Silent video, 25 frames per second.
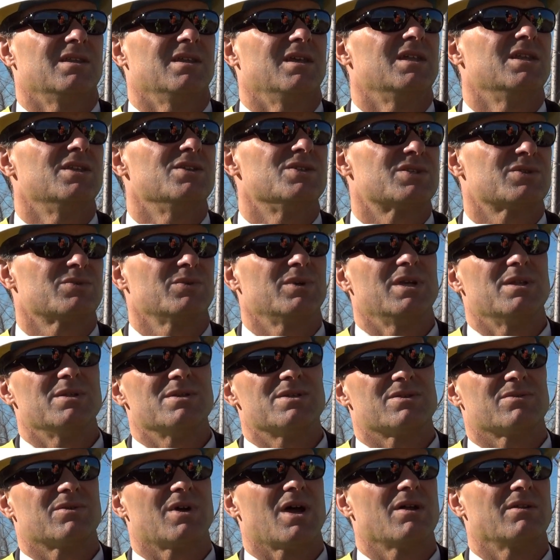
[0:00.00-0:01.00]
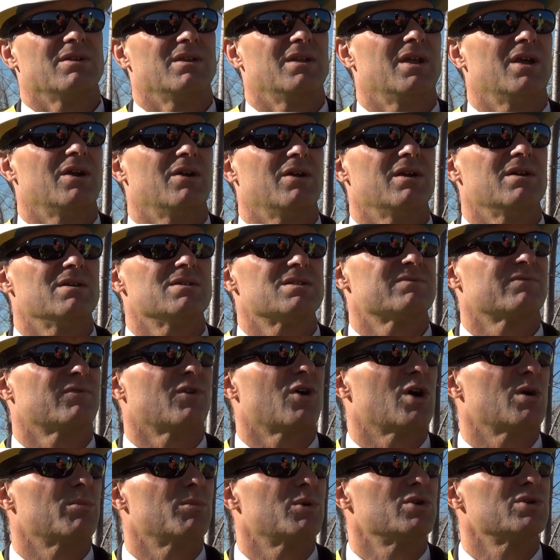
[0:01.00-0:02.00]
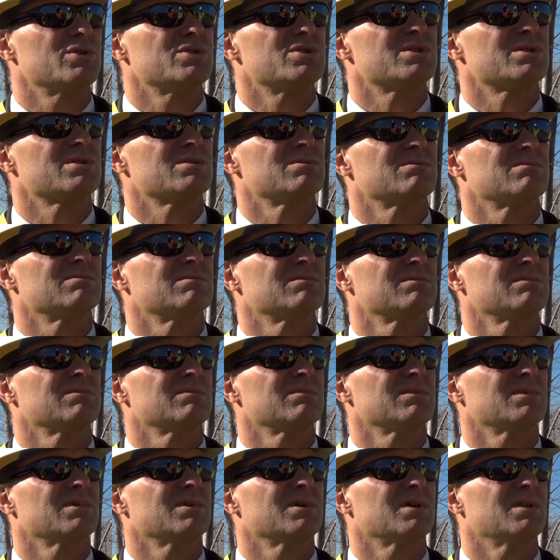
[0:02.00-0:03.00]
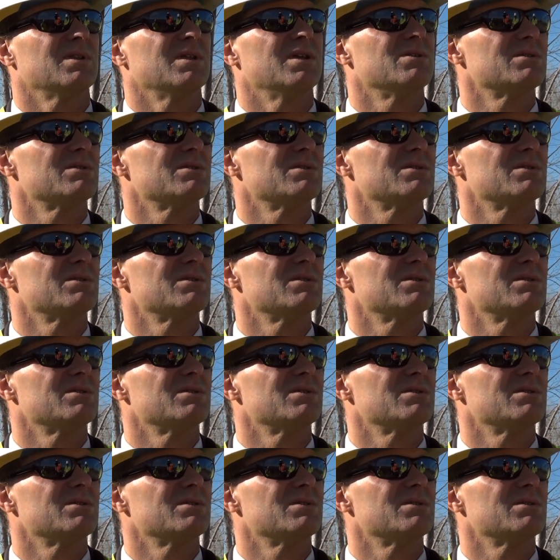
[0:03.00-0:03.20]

the industry and the surrounding areas, farmers, uh, the